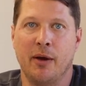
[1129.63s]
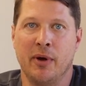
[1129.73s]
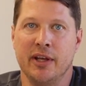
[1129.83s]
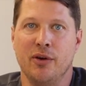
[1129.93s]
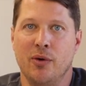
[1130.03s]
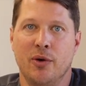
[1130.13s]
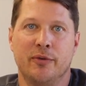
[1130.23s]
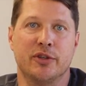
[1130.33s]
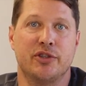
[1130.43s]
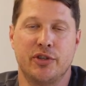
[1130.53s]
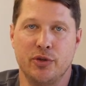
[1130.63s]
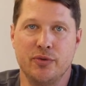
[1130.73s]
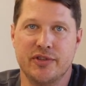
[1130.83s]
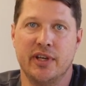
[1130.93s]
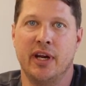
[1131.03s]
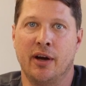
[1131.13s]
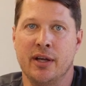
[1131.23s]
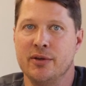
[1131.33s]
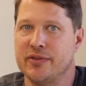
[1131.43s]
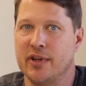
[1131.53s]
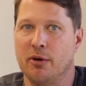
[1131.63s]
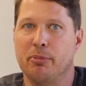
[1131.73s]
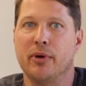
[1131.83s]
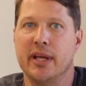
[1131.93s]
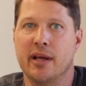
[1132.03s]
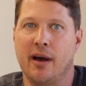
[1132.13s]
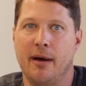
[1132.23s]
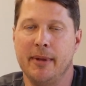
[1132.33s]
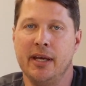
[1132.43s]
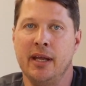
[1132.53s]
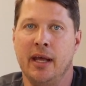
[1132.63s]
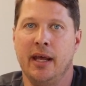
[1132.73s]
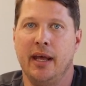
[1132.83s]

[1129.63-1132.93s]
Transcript: I want to go over two scenarios that are pretty common